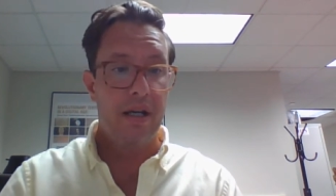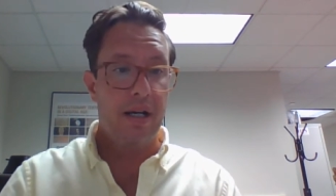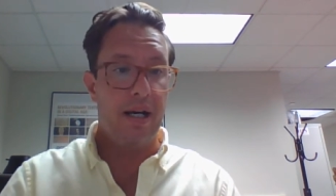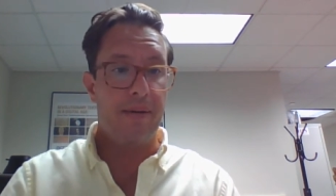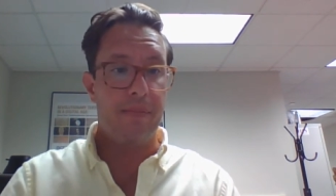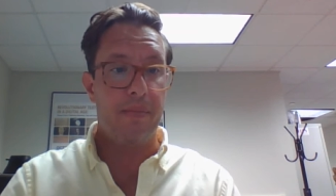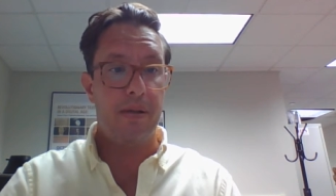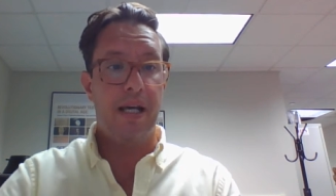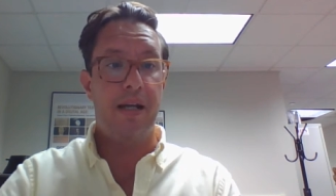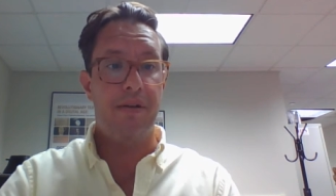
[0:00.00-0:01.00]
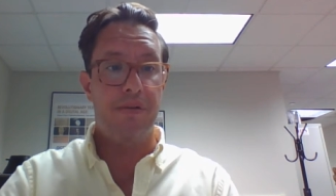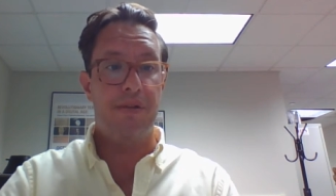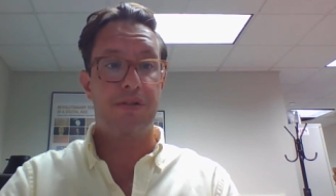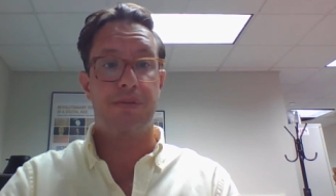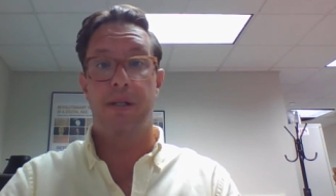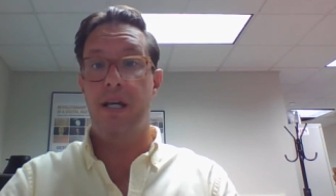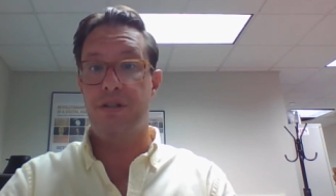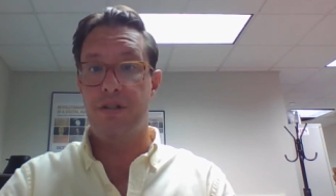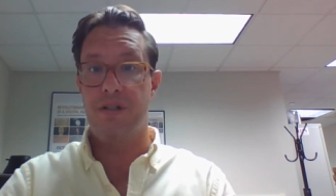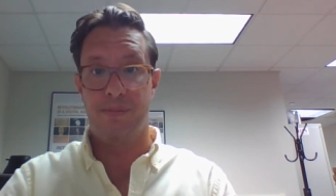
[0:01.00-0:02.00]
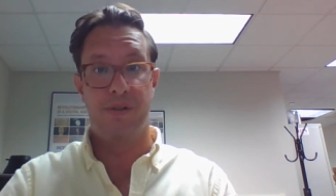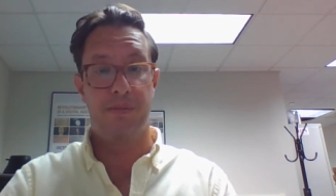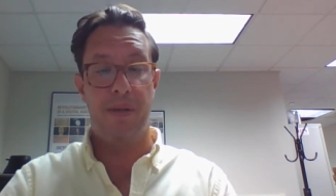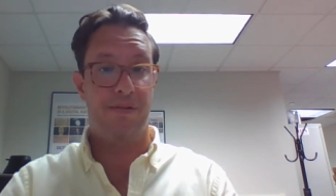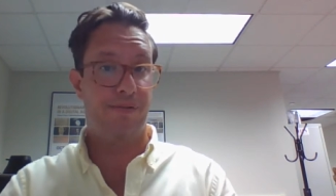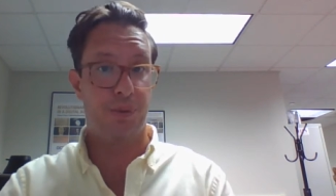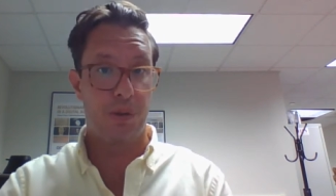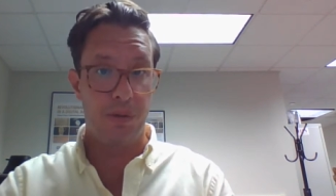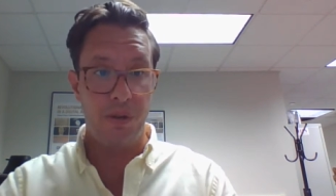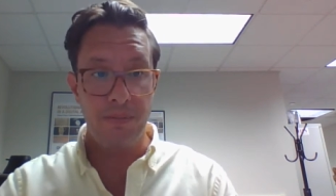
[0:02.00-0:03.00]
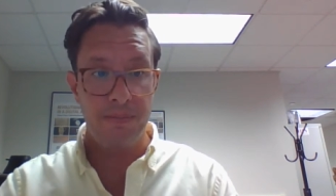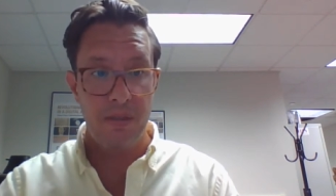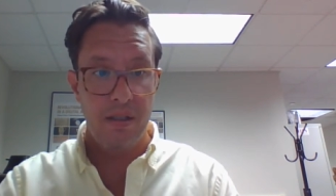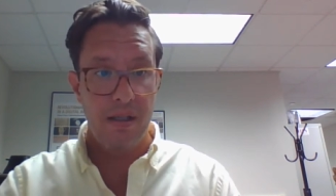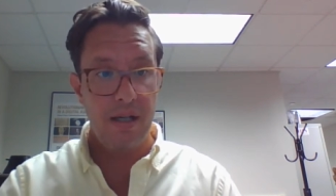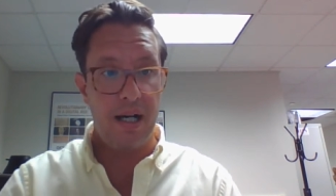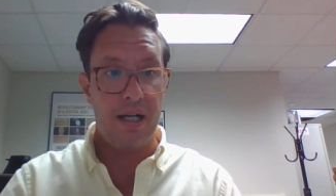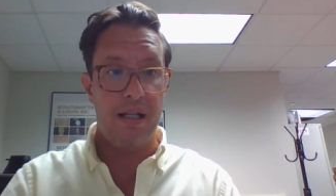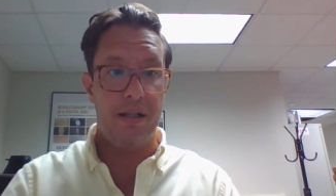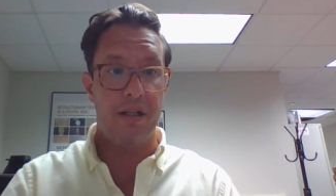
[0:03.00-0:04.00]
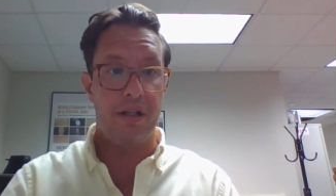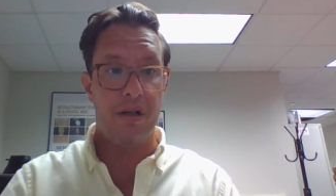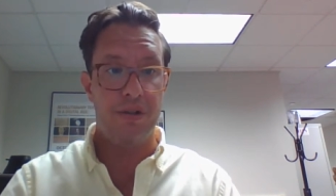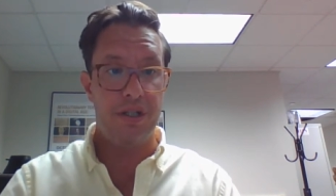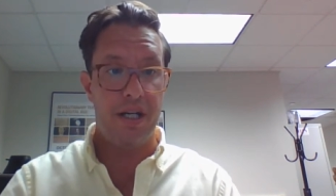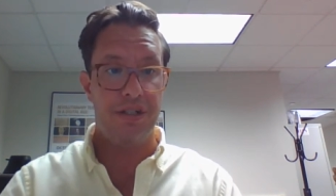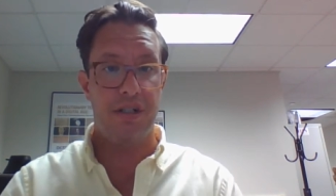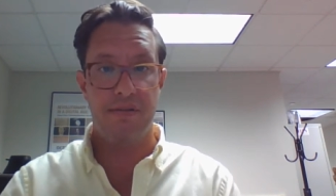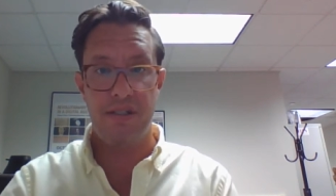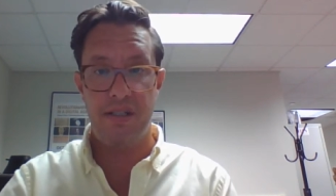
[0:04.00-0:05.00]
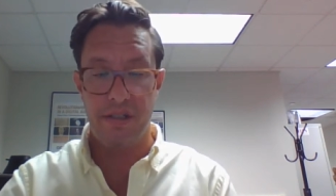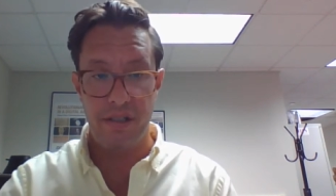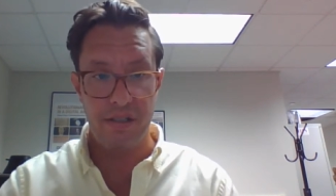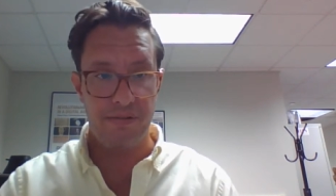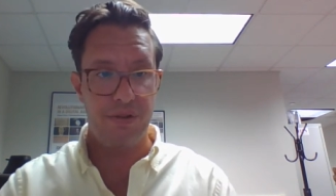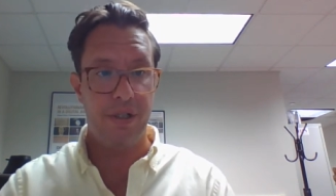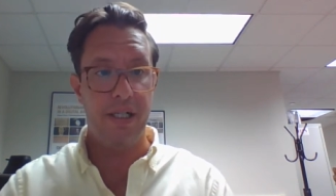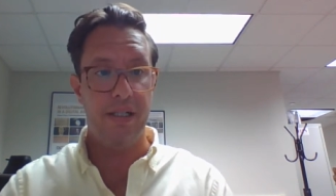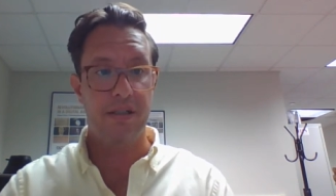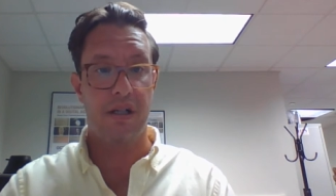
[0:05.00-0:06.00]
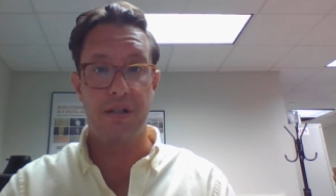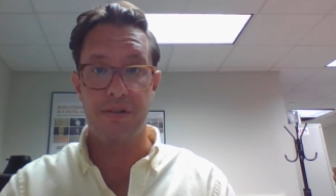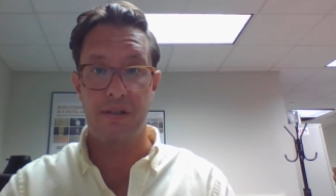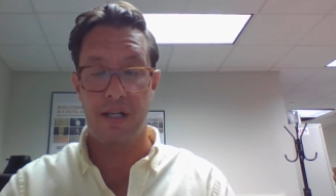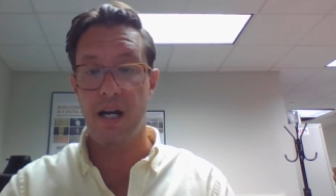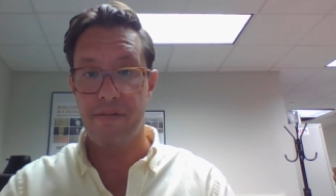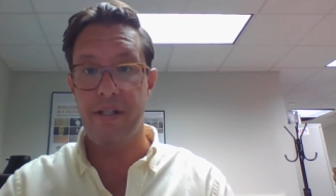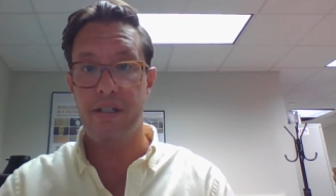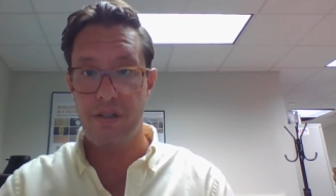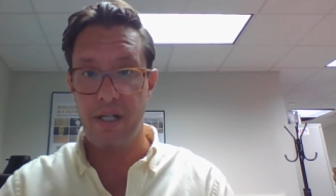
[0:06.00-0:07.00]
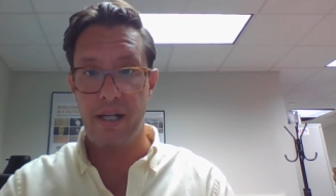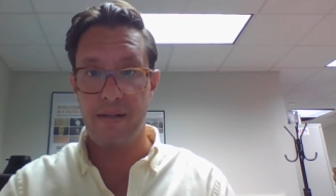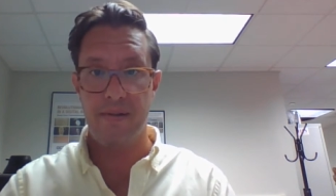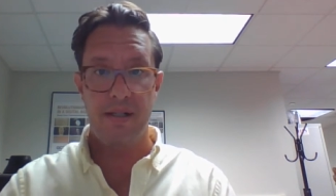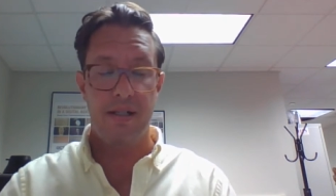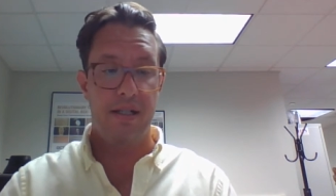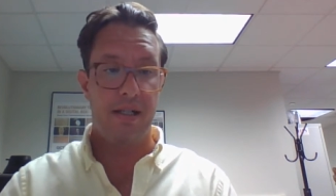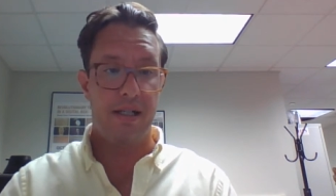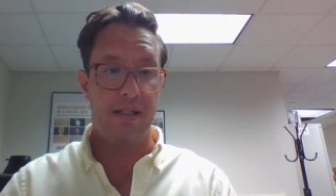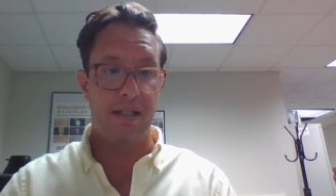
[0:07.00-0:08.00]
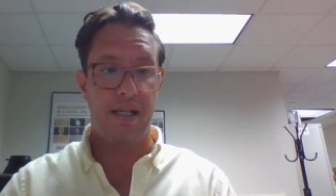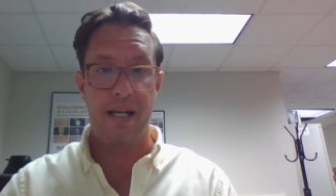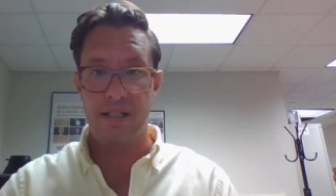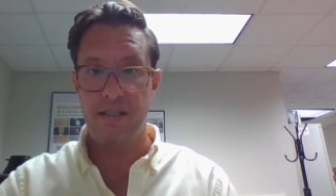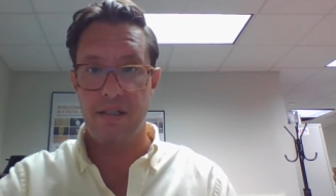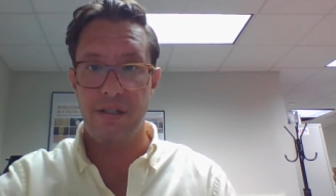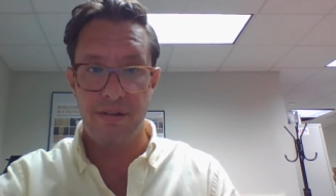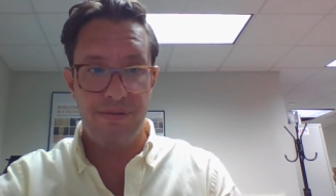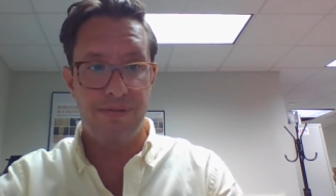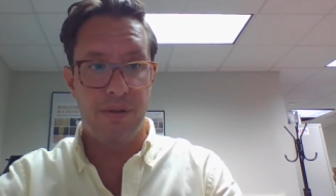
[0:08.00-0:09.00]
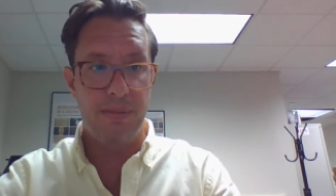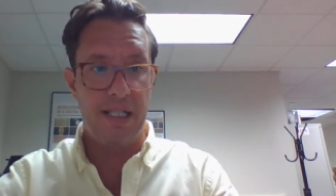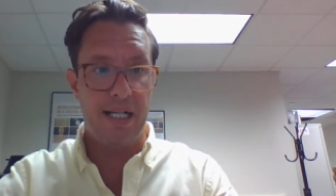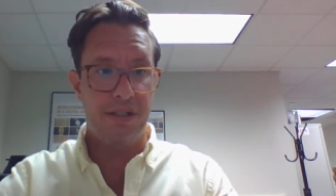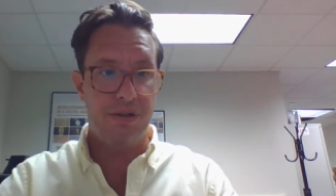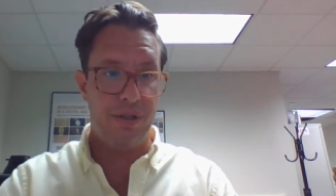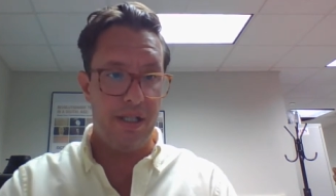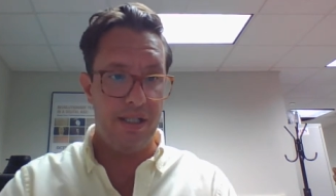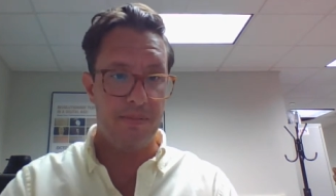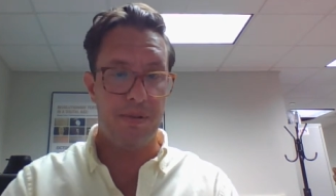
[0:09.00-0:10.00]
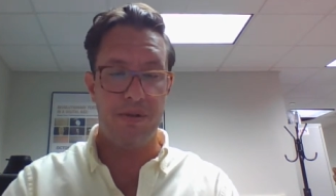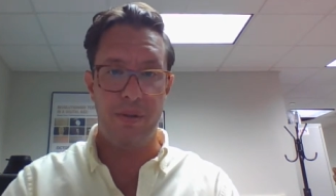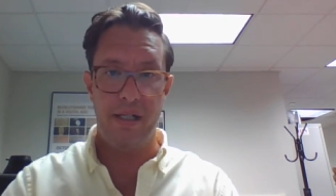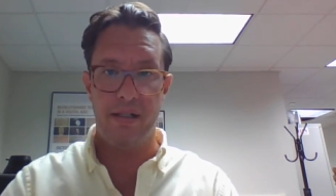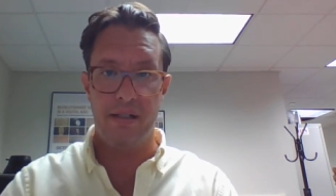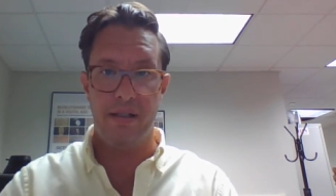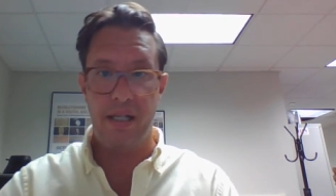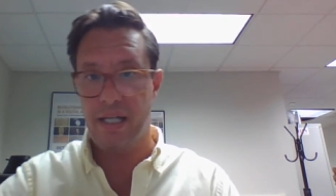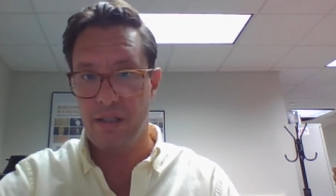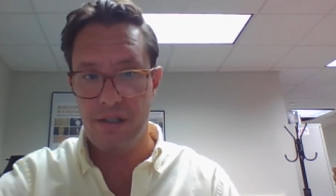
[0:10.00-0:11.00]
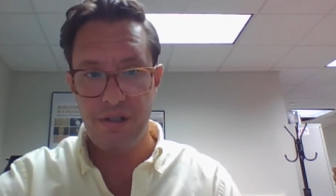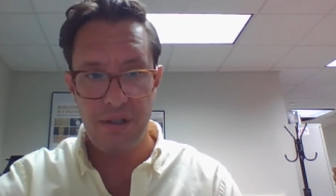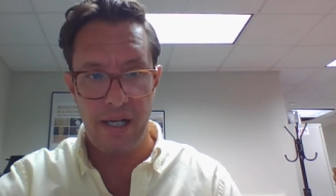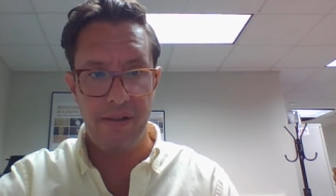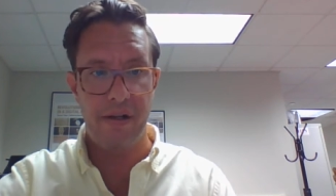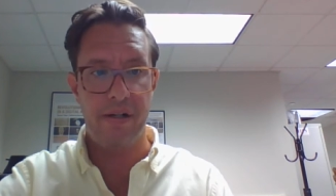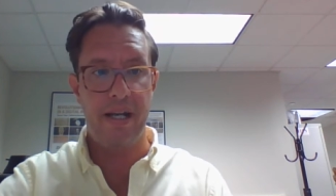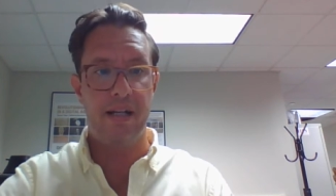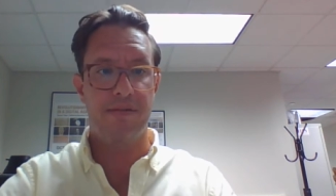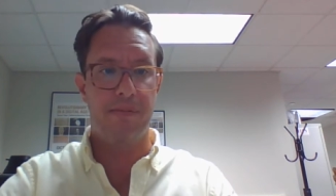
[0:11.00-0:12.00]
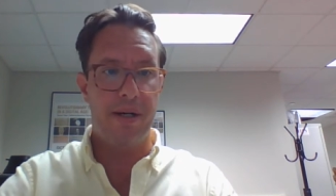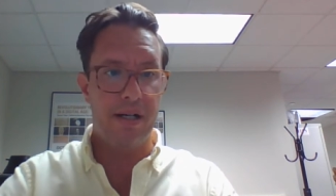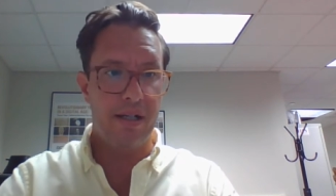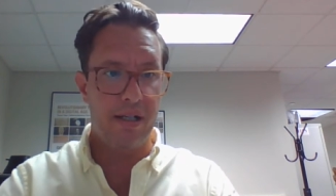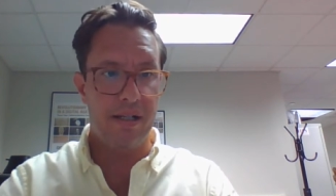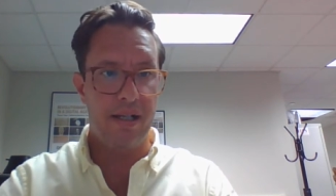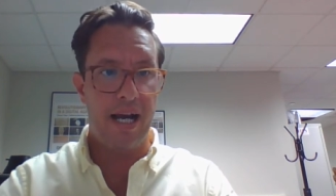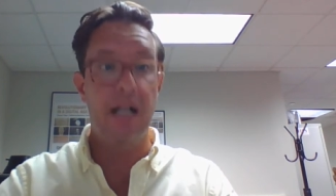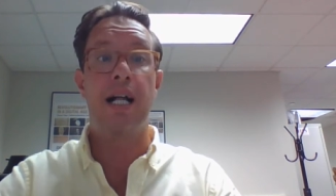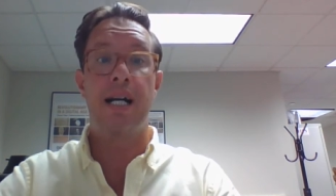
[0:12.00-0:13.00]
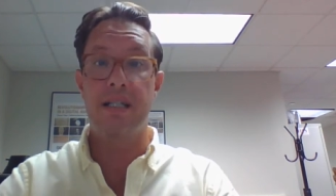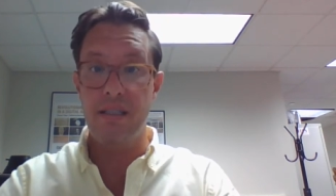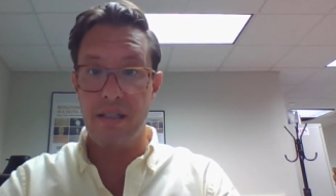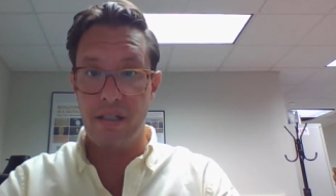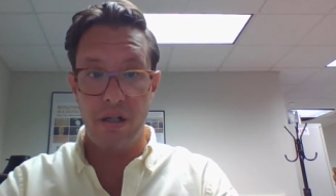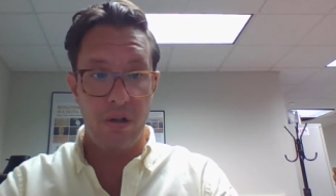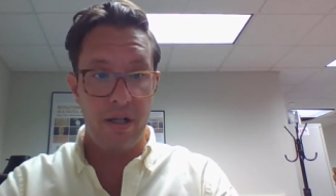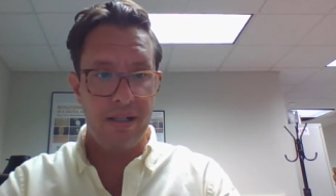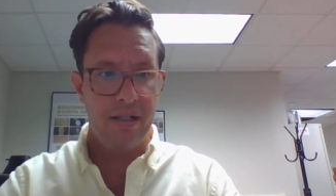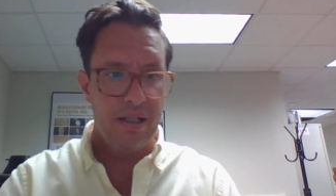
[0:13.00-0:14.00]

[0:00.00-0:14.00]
And this relationship was made formal in the negotiation of a series of treaties called the Covenant Chain. Again, a series of formalized treaties between the English and their Native American allies, the Iroquois.